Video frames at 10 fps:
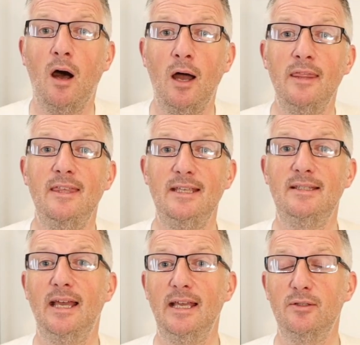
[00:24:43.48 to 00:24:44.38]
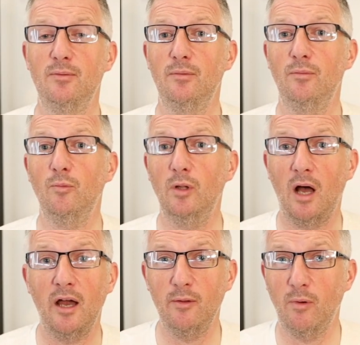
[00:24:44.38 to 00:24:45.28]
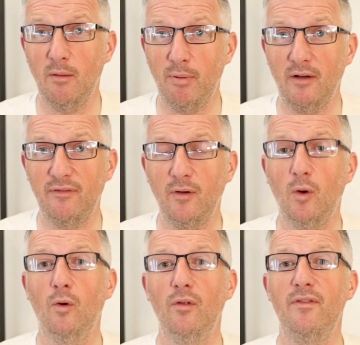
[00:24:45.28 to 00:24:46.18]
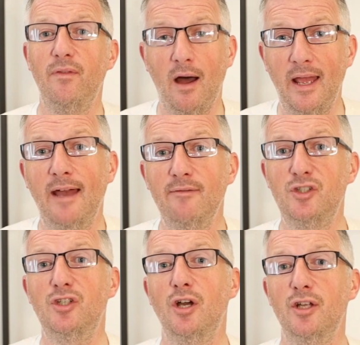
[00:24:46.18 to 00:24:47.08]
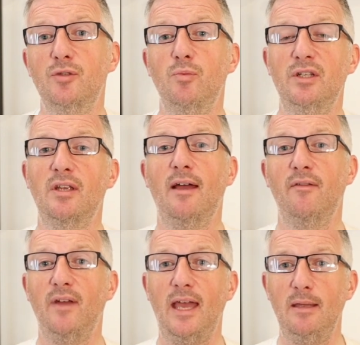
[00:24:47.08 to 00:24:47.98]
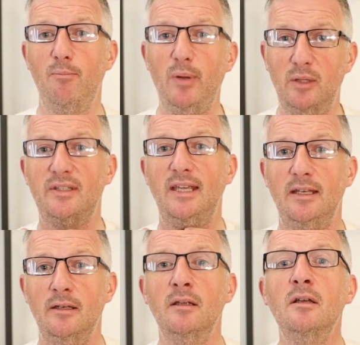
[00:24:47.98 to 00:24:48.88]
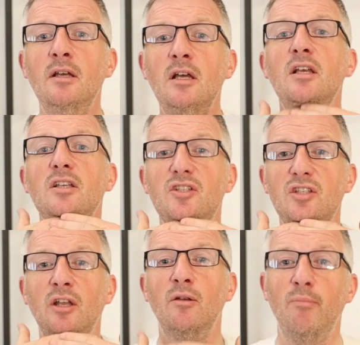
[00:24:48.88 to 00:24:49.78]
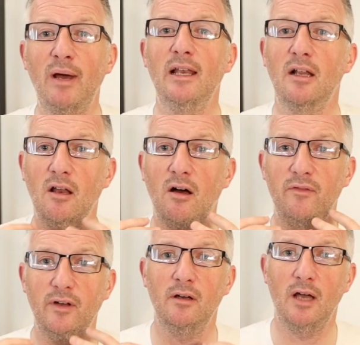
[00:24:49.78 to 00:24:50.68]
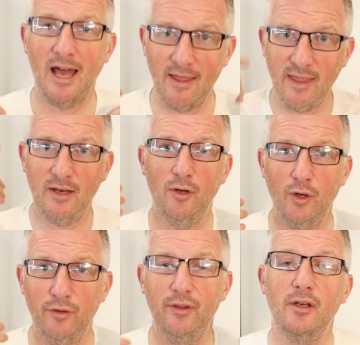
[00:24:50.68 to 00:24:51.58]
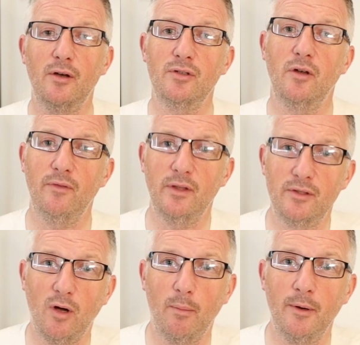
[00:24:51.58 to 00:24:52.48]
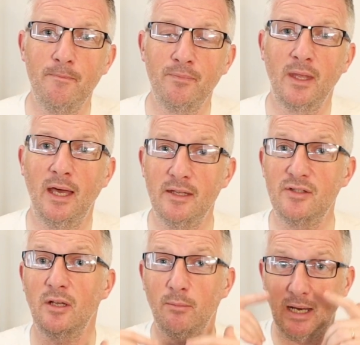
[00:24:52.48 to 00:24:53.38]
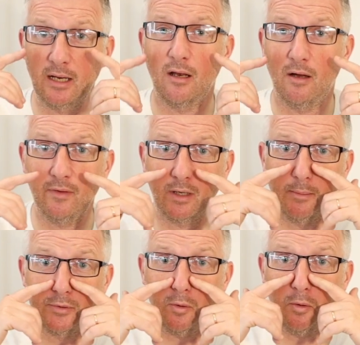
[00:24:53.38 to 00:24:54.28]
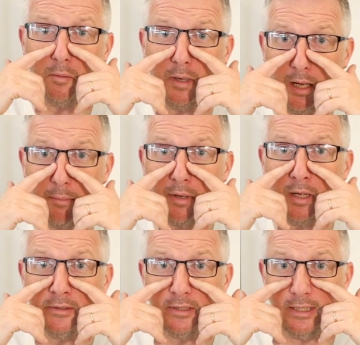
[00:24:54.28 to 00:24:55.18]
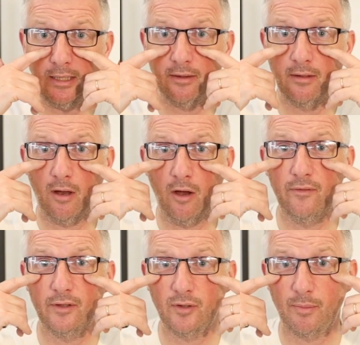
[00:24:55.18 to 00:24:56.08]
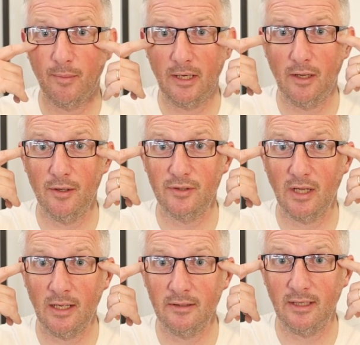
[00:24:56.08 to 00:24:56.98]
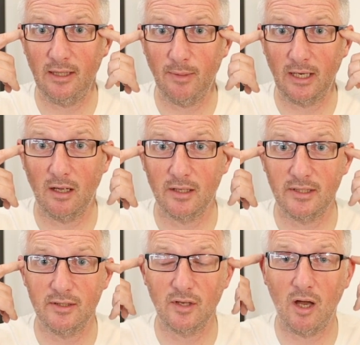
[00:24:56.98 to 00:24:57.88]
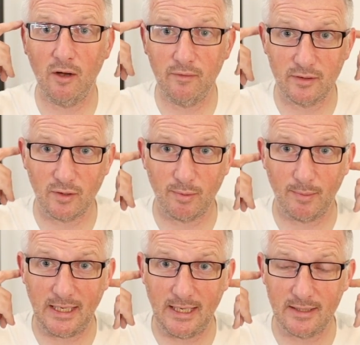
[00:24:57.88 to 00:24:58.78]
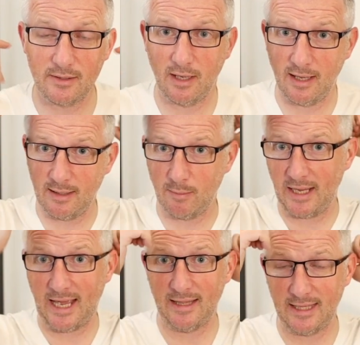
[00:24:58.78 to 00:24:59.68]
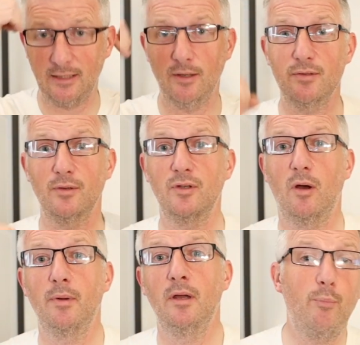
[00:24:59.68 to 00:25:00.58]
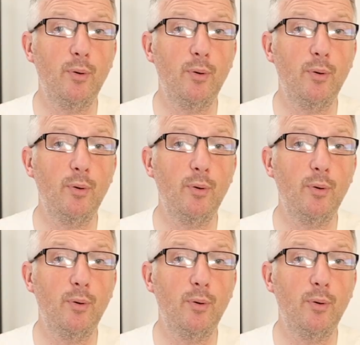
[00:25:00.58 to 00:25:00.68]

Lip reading: I these days will either wear a buff, or I have shirts which have a built-in sun balaclava and then a hood that goes over the top. And the sun balaclava comes all the way up underneath, over the top of my nose, underneath my glasses, over the top of my ears, and then my hat then goes on top.